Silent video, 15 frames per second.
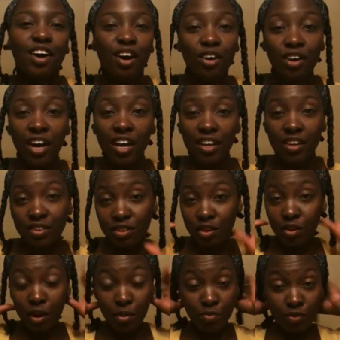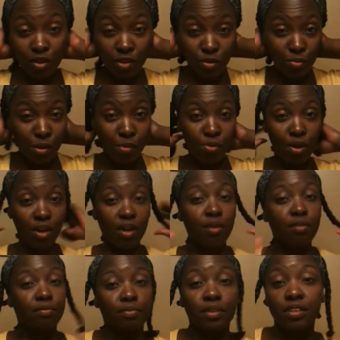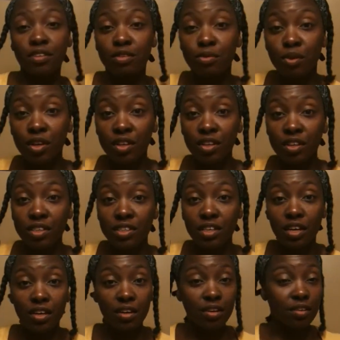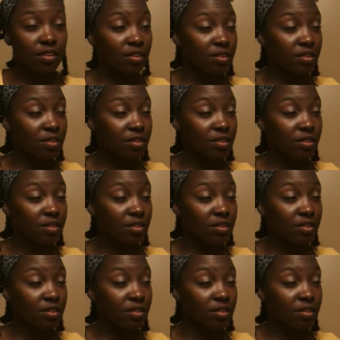Okay, so I'm finished with my braid out. This is what it looks like.